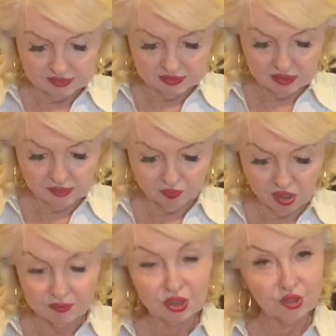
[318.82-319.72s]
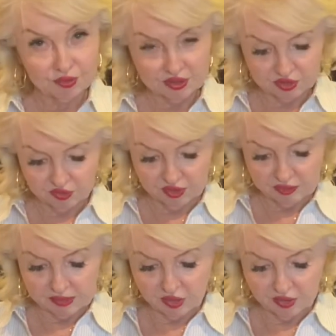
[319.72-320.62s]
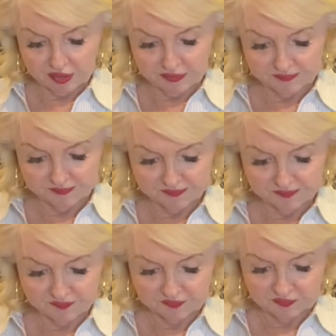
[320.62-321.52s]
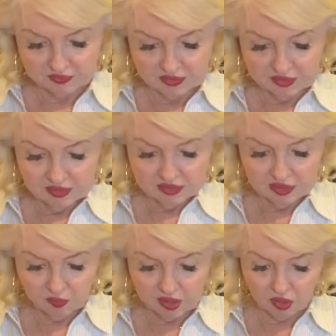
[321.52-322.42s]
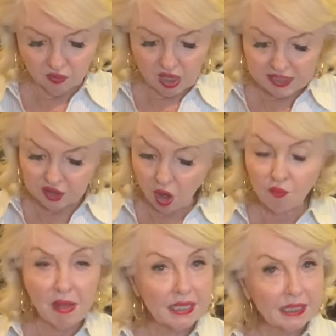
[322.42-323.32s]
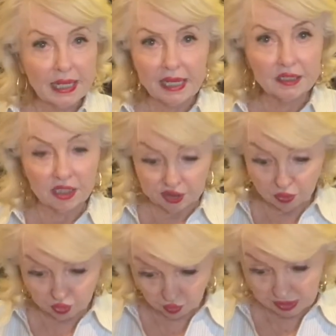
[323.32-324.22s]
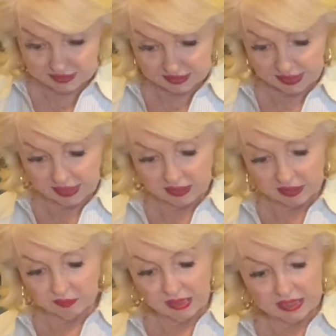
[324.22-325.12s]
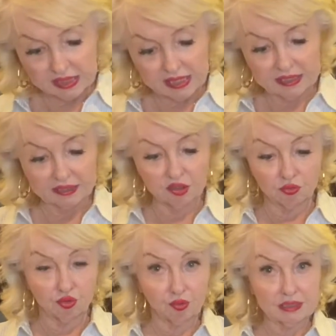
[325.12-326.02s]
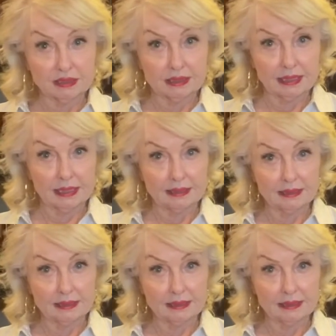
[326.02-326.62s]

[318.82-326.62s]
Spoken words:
And I promise you, this is going to be good. There we go. I don't make it ahead. I don't dress it ahead. I can make it ahead. I don't dress it ahead.